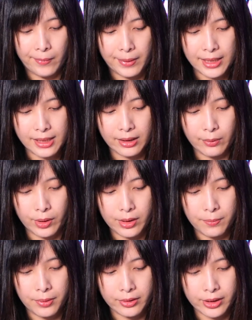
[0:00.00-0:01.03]
Basically, when
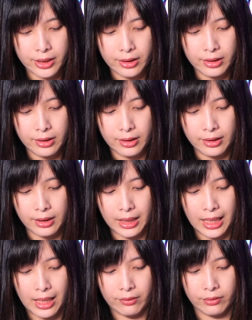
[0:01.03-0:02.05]
you push
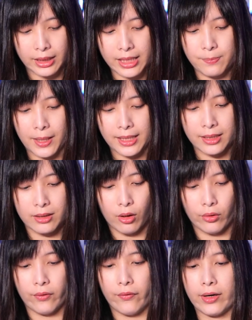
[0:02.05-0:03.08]
the release button
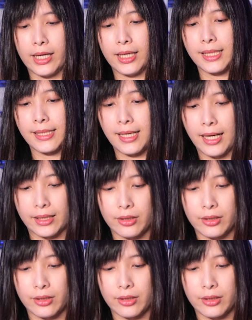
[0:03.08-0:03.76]
on the very other side,